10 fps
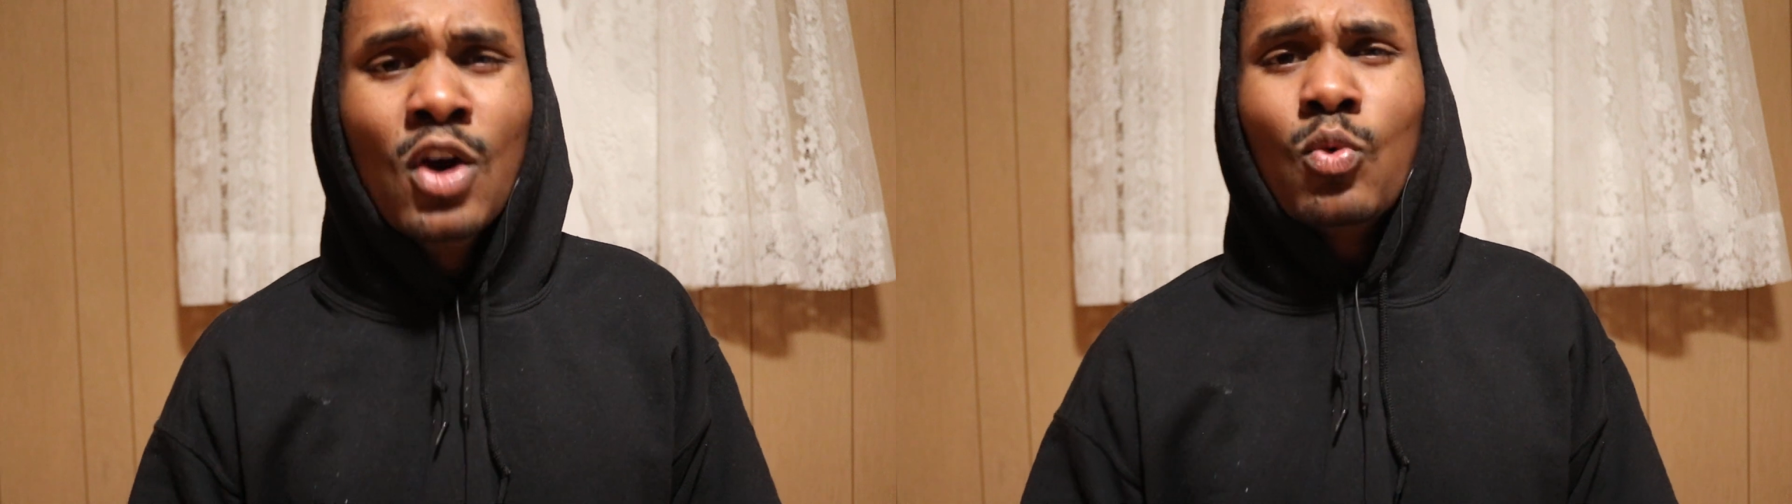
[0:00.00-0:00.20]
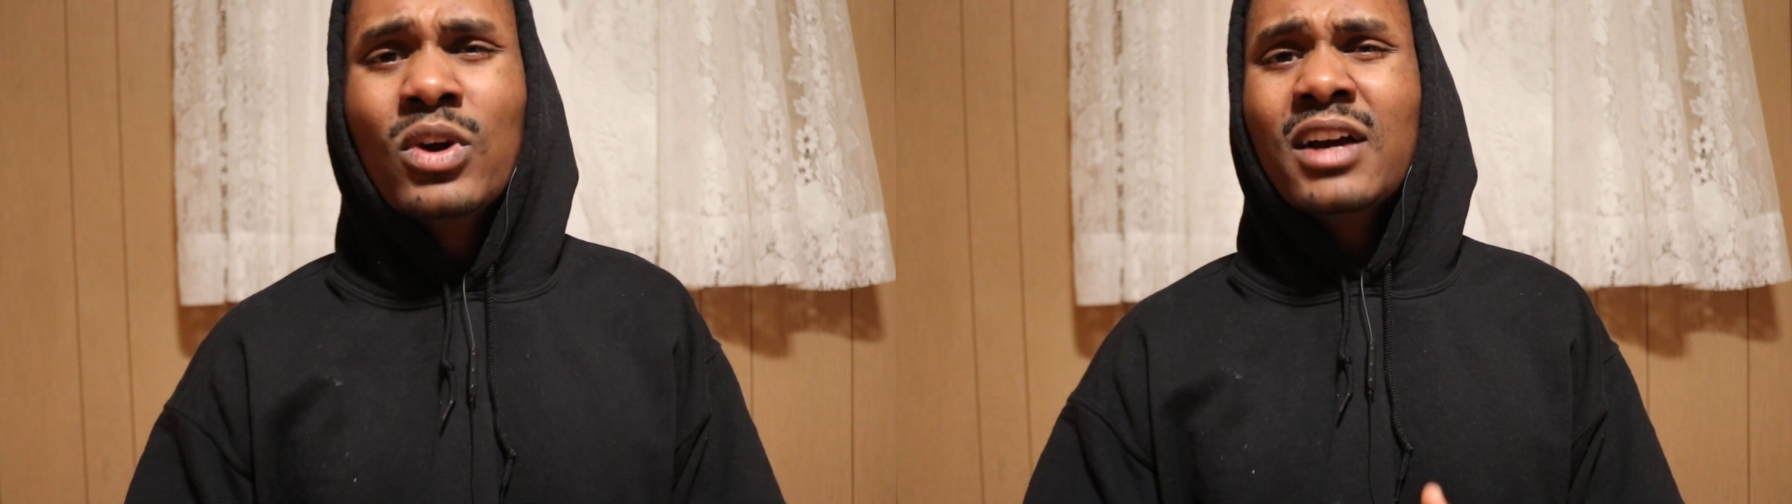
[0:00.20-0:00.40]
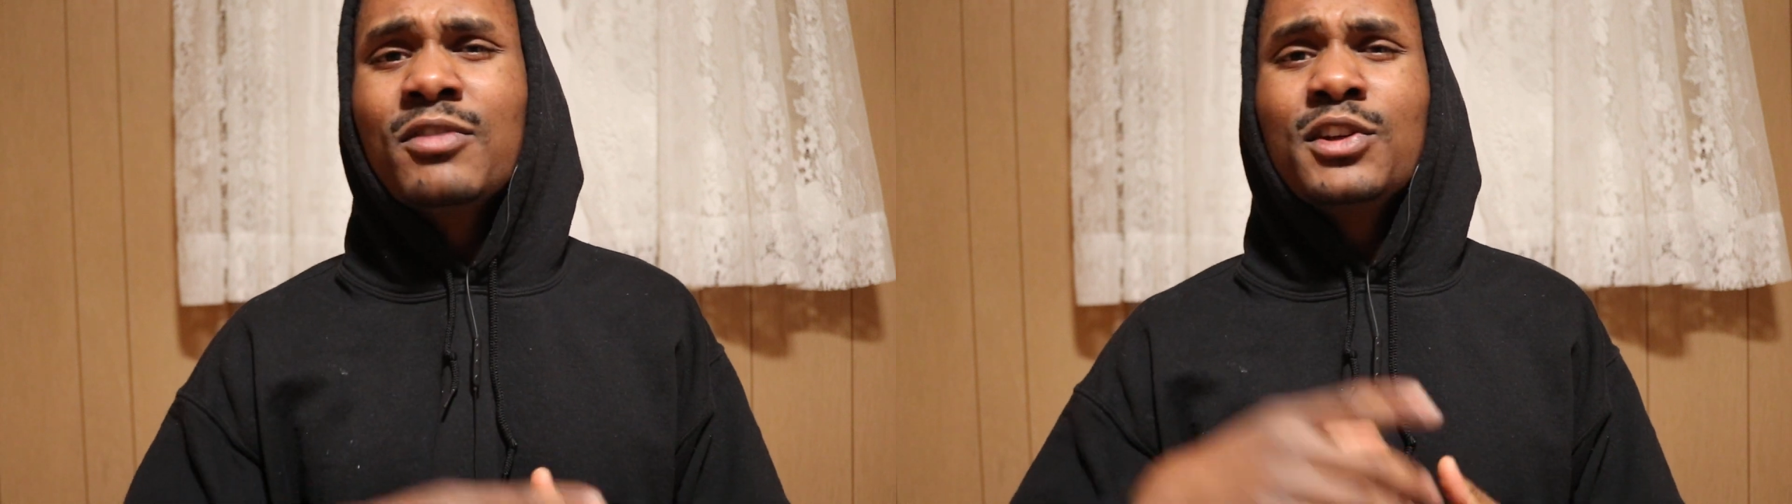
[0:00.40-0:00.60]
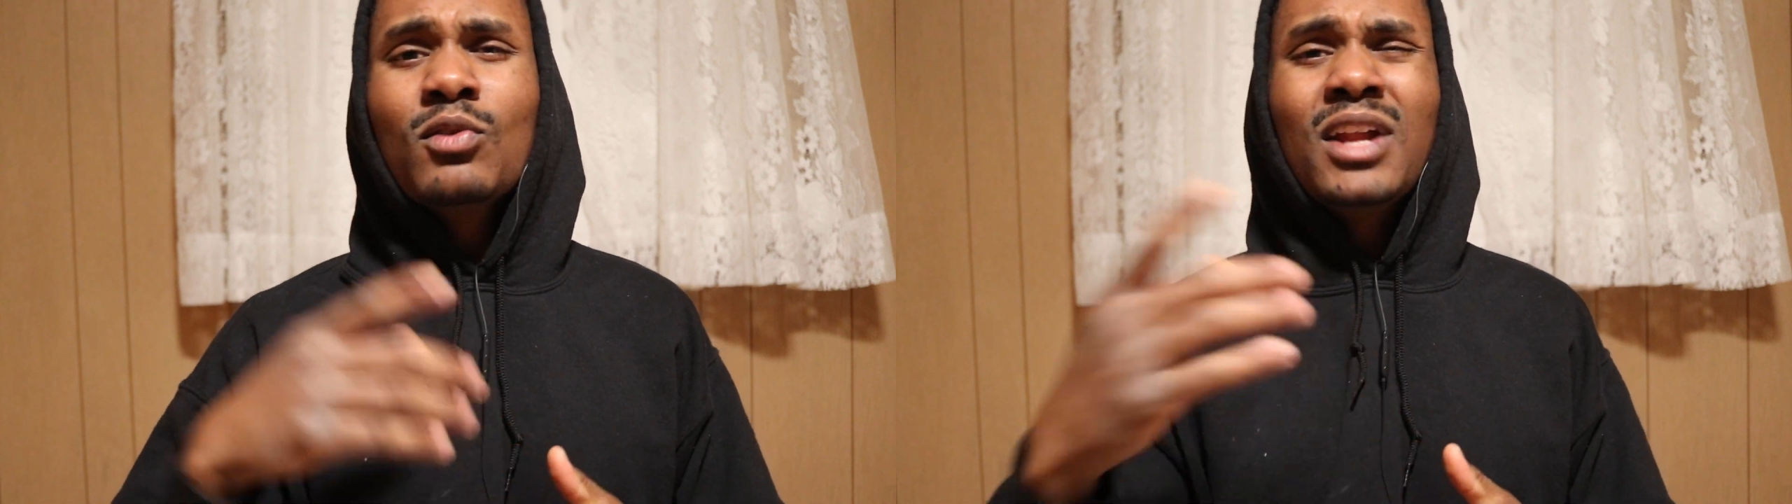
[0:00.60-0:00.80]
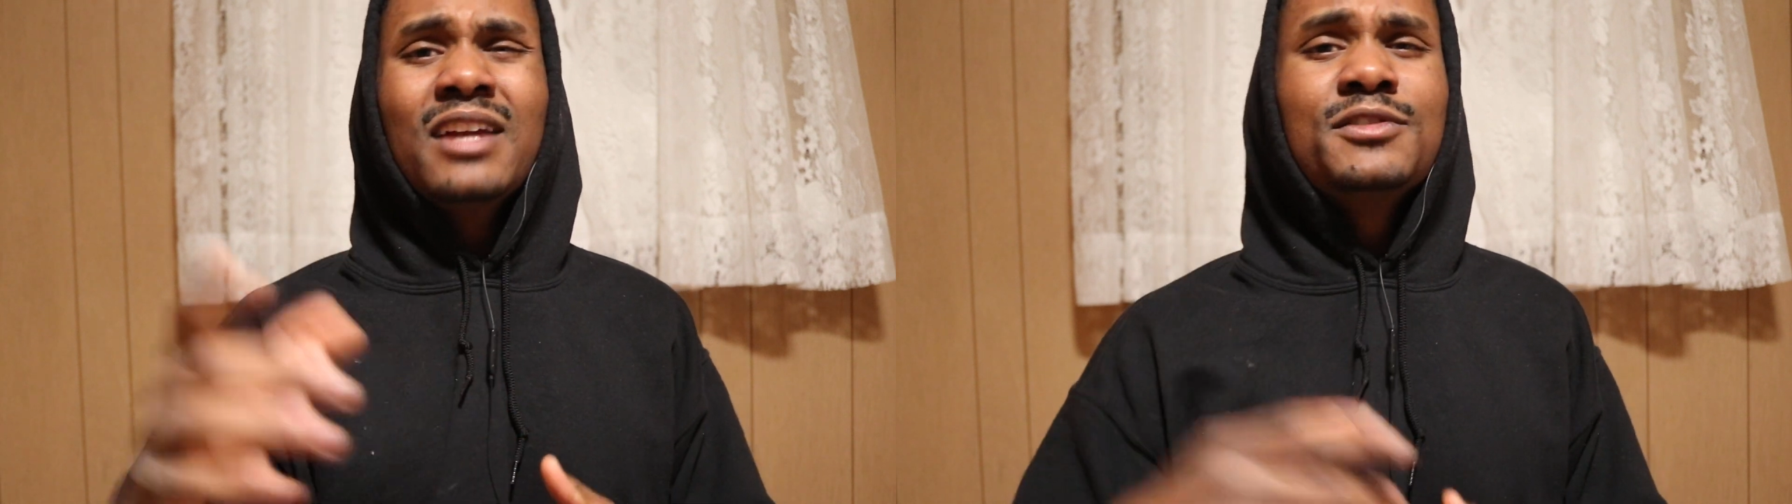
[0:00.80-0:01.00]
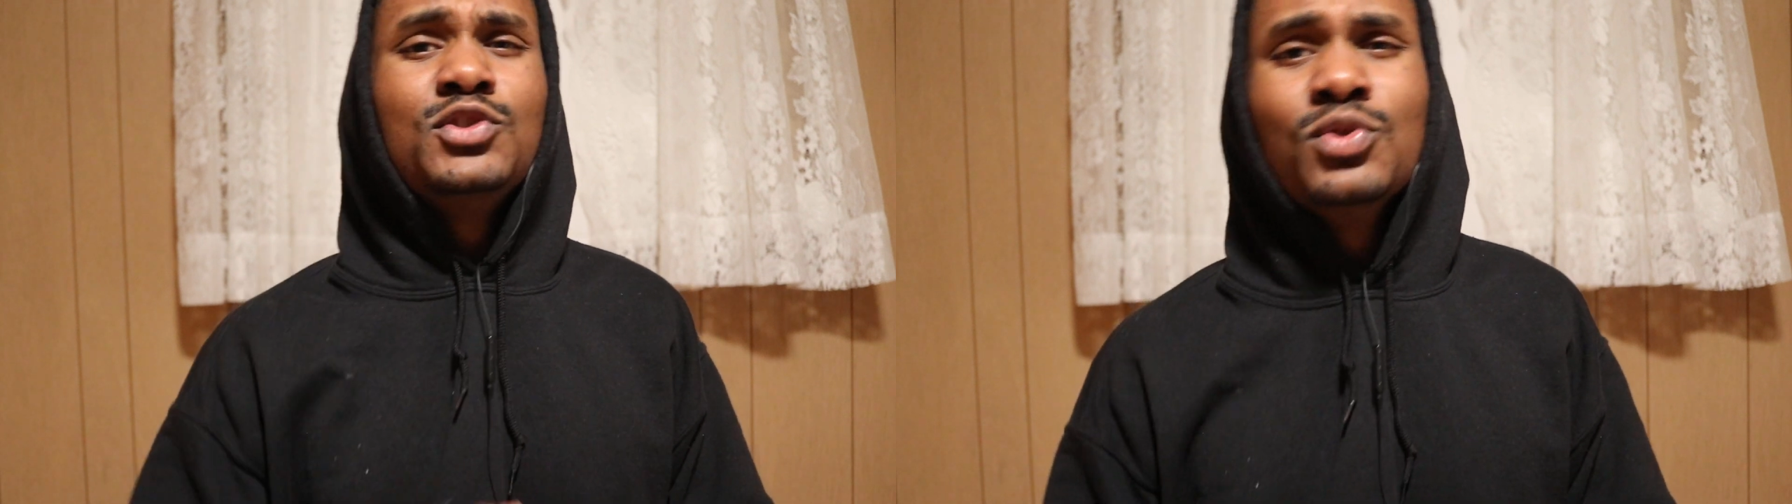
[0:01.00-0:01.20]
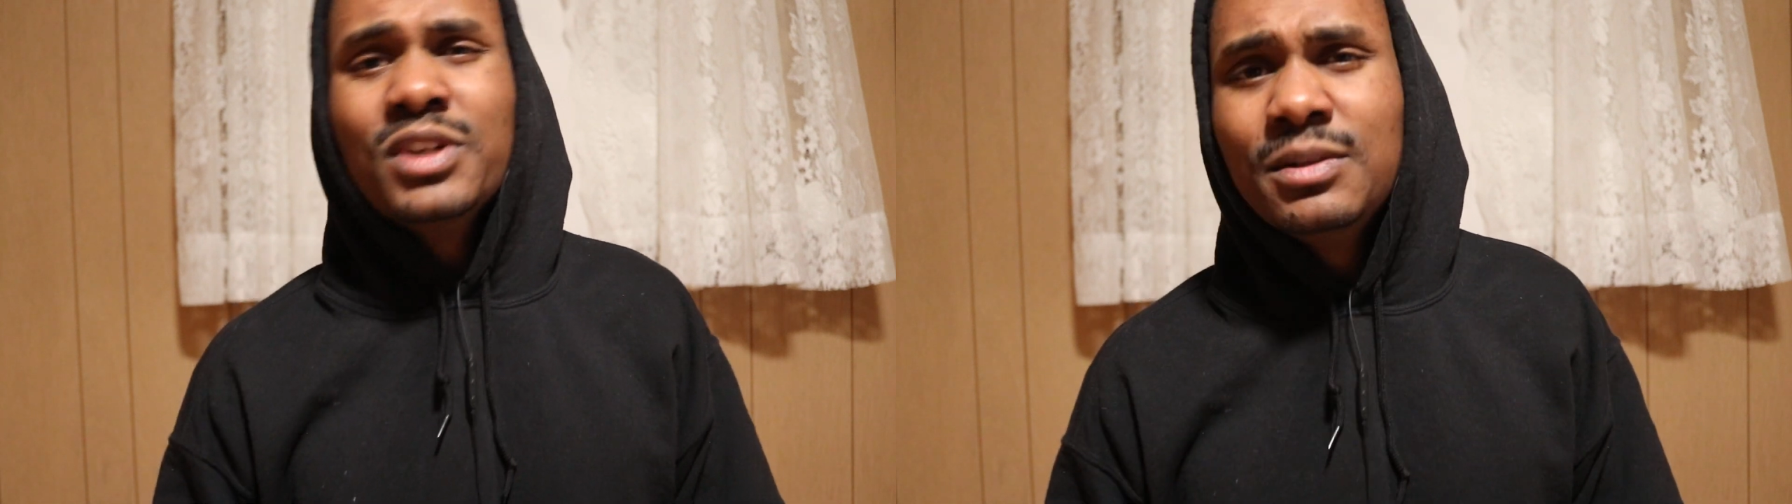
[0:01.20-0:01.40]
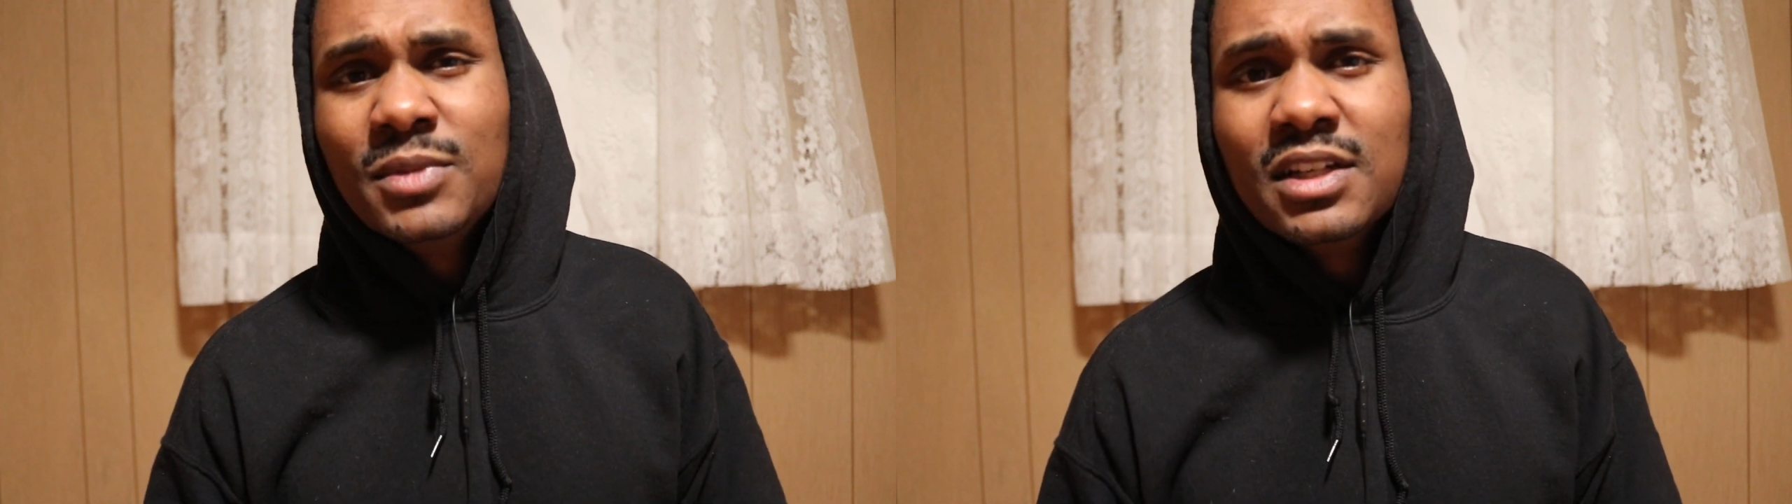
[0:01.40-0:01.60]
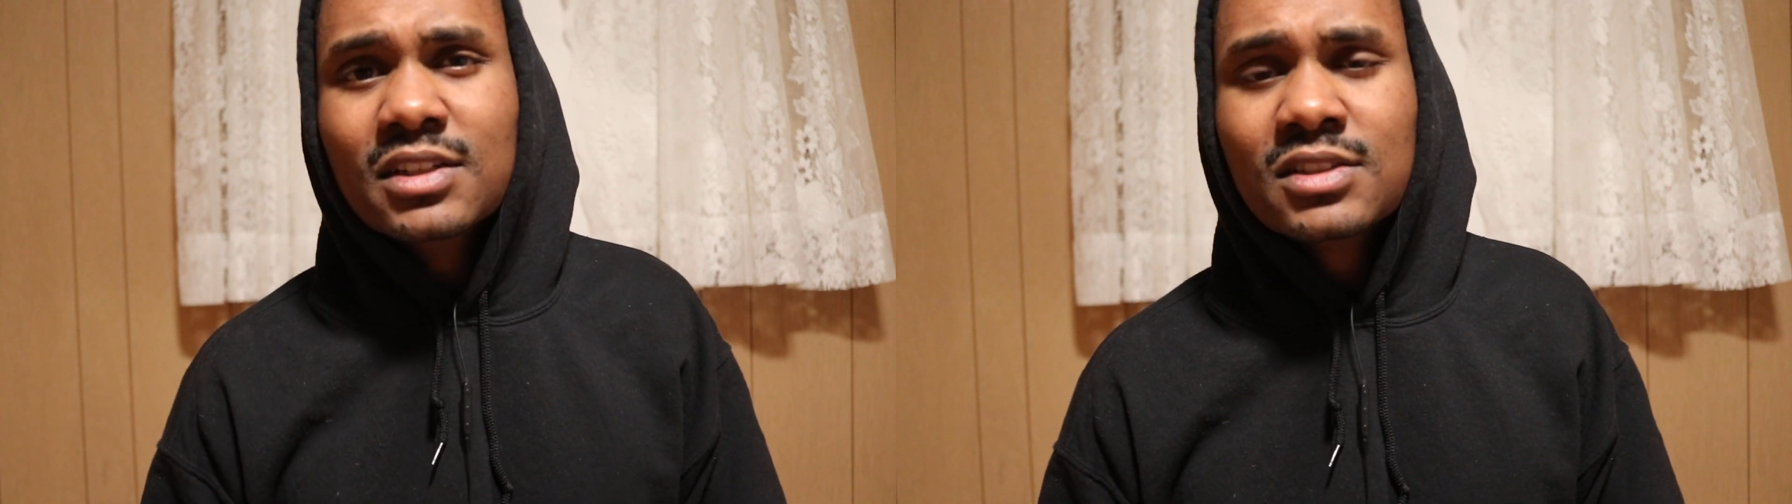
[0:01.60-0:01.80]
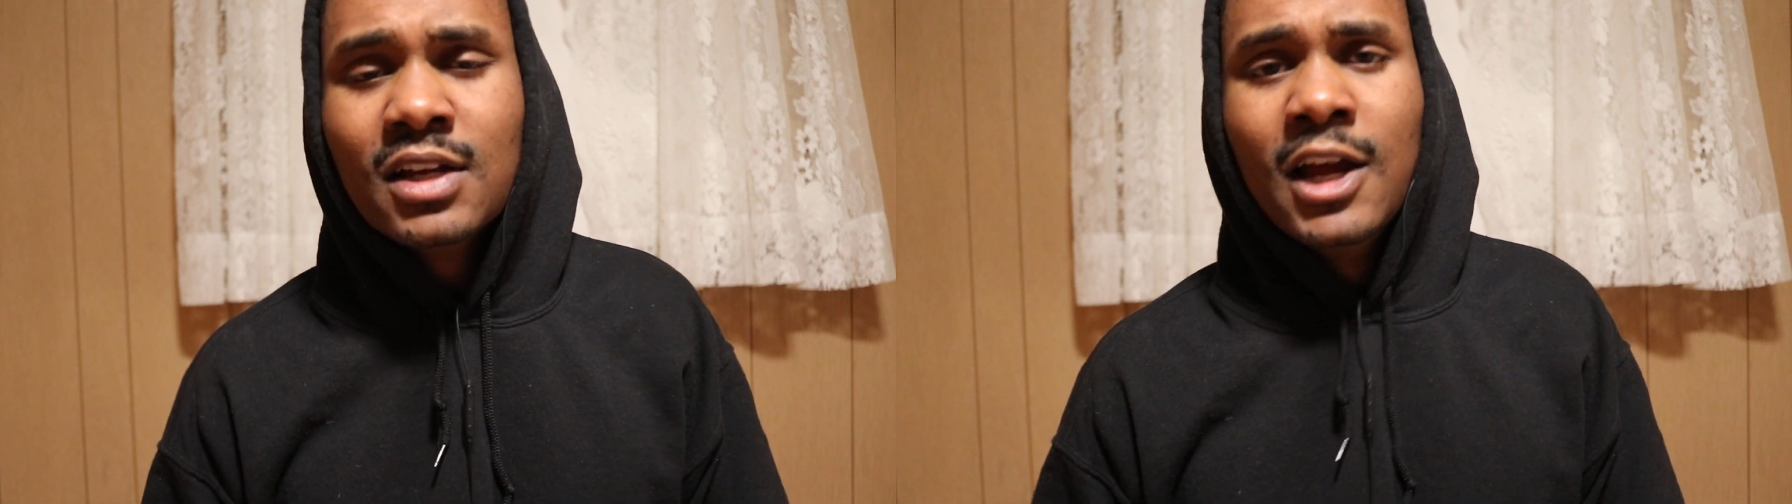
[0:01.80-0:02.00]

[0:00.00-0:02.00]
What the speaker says: Whatever your life's dream is,